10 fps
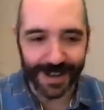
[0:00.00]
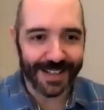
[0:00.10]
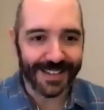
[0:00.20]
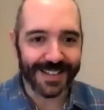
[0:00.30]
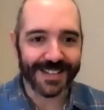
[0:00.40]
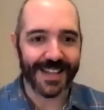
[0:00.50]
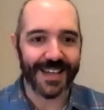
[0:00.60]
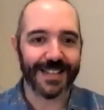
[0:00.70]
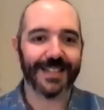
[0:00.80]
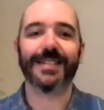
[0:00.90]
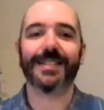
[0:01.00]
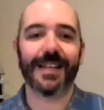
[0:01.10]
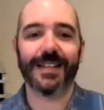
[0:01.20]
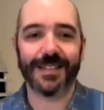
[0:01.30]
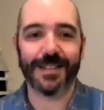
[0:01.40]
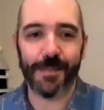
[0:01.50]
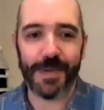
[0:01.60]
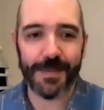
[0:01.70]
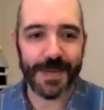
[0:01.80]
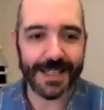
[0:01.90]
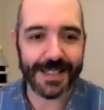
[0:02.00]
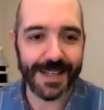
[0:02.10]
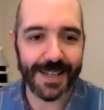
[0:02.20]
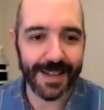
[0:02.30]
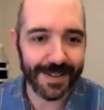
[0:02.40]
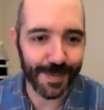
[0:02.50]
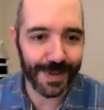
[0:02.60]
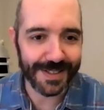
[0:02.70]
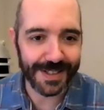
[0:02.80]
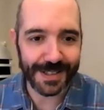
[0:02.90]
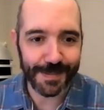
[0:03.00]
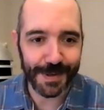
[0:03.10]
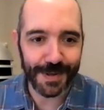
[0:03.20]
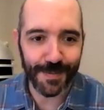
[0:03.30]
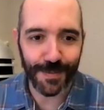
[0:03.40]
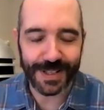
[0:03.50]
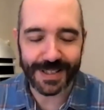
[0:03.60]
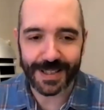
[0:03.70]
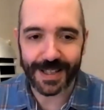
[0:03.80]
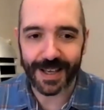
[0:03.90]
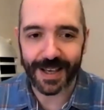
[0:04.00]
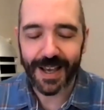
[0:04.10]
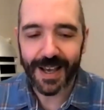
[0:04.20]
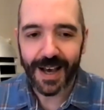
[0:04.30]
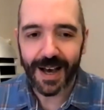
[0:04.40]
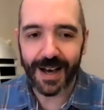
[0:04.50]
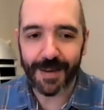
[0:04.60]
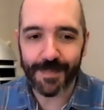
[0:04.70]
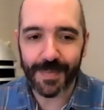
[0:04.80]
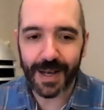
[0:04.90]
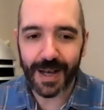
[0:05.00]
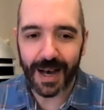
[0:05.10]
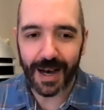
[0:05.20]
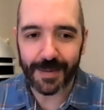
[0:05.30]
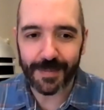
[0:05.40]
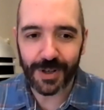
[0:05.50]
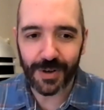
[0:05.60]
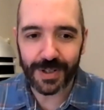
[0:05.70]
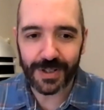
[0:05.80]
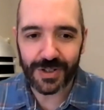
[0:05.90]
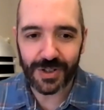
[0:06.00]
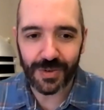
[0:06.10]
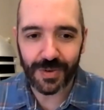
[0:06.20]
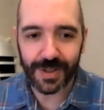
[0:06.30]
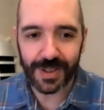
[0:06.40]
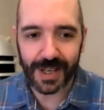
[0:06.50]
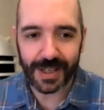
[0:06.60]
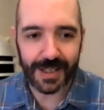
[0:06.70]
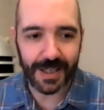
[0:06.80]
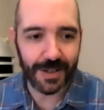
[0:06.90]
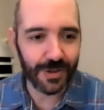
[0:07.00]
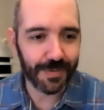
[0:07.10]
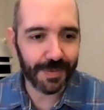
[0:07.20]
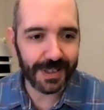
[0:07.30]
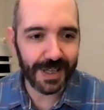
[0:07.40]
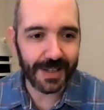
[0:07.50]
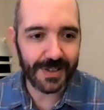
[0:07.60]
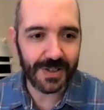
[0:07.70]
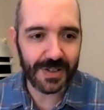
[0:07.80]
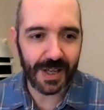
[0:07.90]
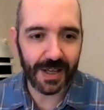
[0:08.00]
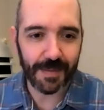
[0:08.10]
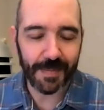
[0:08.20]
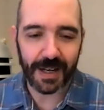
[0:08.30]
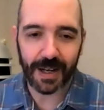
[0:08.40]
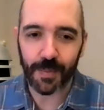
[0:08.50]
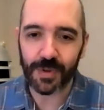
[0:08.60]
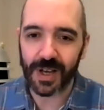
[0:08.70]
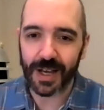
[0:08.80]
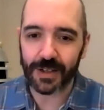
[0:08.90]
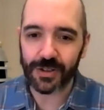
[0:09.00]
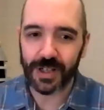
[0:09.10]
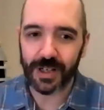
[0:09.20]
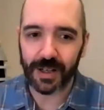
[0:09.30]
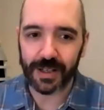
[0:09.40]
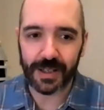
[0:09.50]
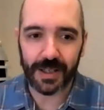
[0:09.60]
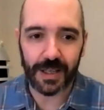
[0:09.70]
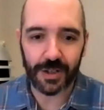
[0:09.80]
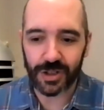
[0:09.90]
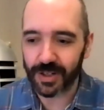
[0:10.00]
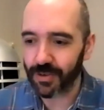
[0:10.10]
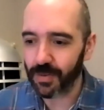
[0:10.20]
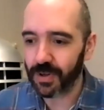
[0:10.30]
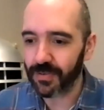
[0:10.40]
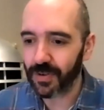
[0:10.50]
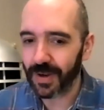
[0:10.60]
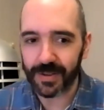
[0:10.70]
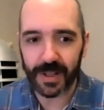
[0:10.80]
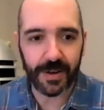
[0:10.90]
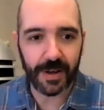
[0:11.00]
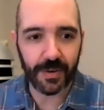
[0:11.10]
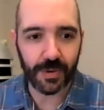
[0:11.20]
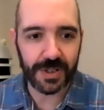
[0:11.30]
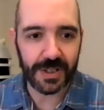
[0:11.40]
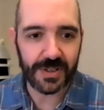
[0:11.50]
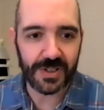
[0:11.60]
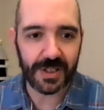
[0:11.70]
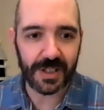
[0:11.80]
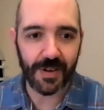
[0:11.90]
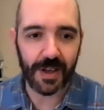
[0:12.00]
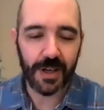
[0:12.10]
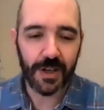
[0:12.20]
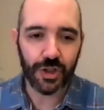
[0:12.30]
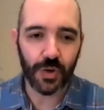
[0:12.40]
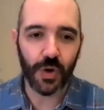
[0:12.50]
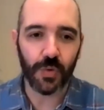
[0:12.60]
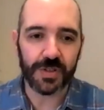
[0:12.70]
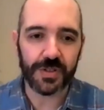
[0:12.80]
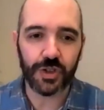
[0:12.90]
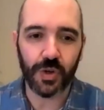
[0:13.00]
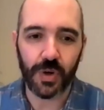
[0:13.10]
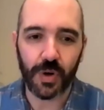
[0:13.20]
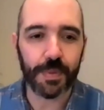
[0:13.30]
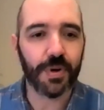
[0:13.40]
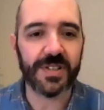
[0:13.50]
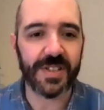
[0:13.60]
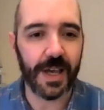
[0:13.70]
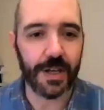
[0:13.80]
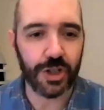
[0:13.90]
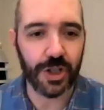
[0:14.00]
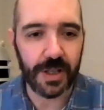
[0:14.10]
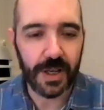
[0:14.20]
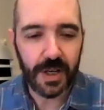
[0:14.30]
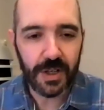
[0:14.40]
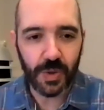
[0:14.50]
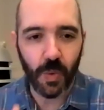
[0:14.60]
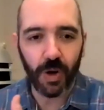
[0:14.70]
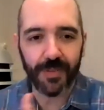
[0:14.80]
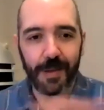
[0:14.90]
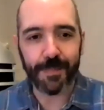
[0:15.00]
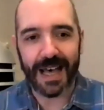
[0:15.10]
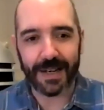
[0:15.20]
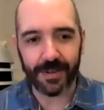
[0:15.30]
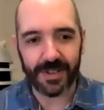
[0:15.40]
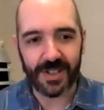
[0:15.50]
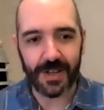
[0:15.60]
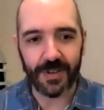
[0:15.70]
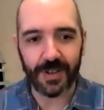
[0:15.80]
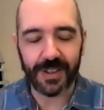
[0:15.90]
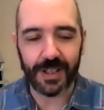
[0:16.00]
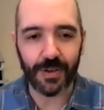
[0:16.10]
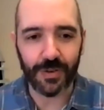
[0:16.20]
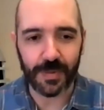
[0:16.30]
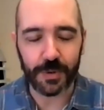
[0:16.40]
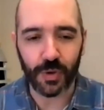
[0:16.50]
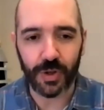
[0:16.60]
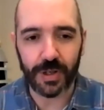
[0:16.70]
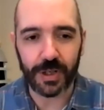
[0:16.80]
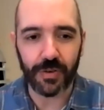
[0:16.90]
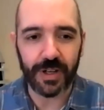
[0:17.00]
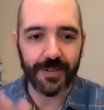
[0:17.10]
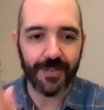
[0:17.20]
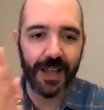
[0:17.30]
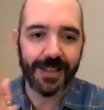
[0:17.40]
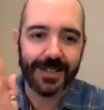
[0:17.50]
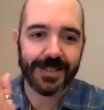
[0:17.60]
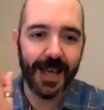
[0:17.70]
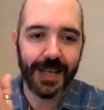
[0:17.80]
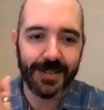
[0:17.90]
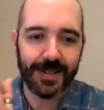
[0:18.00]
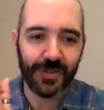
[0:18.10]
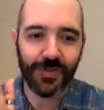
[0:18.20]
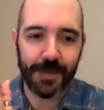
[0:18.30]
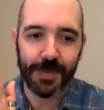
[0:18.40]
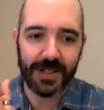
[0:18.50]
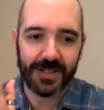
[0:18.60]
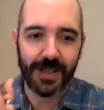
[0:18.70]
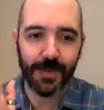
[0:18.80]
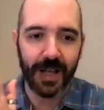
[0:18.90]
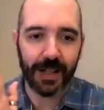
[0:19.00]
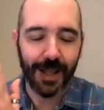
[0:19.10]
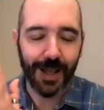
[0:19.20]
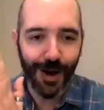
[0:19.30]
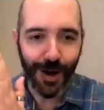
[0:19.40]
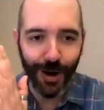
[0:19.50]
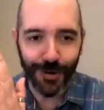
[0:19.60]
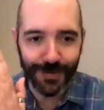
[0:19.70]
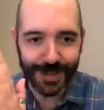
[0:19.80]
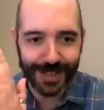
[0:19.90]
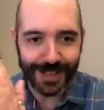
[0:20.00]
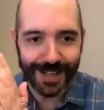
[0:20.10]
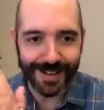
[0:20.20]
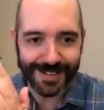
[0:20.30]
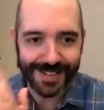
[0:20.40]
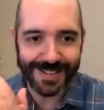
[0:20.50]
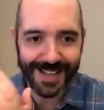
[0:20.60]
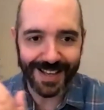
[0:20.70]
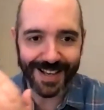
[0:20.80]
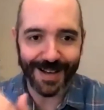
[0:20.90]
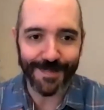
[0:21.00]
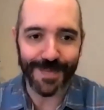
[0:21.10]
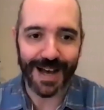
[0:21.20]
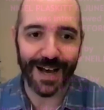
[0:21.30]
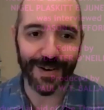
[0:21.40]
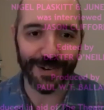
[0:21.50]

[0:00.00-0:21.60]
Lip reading: behind the scenes. The BBC is waiting to be written there. I'm going to thank each of my guests, and I would actually like each and every one of you out there in our audience to show your appreciation to all of our panel this evening. I think, who's, I'm sure you'll agree, have entertained us fabulously well over the last hour